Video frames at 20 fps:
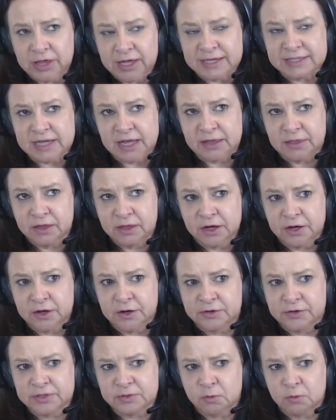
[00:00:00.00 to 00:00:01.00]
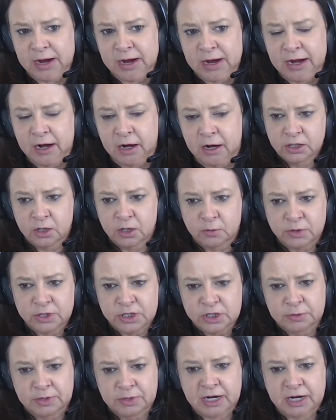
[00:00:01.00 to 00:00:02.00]
on those where we're
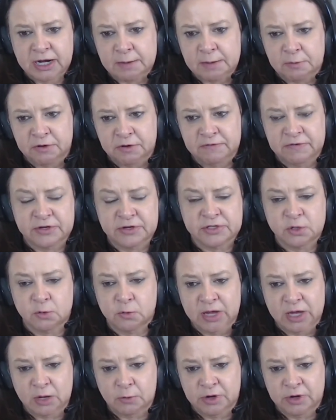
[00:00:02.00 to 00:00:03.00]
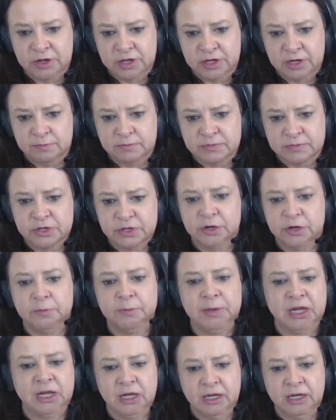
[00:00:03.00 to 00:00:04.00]
doing a couple of those a week with them. So they're
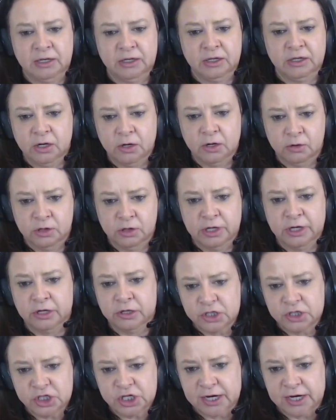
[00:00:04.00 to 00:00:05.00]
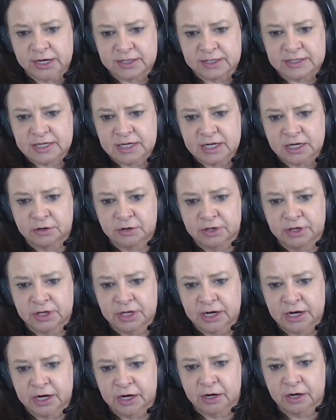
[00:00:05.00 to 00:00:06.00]
making, little chunks here and
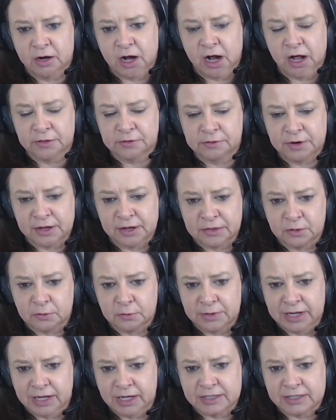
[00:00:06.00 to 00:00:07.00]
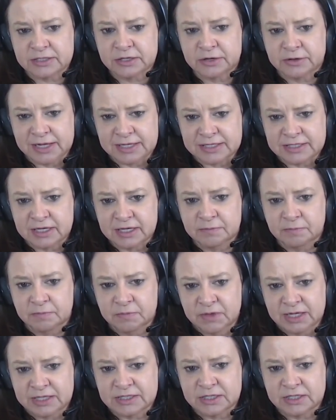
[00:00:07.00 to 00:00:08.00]
there all throughout the week. So that's a
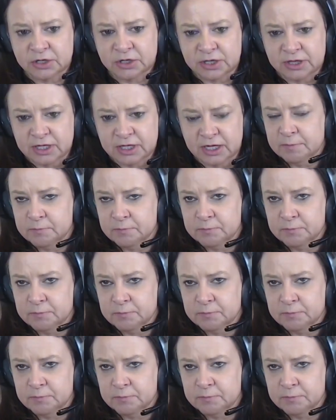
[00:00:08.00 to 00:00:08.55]
good thing.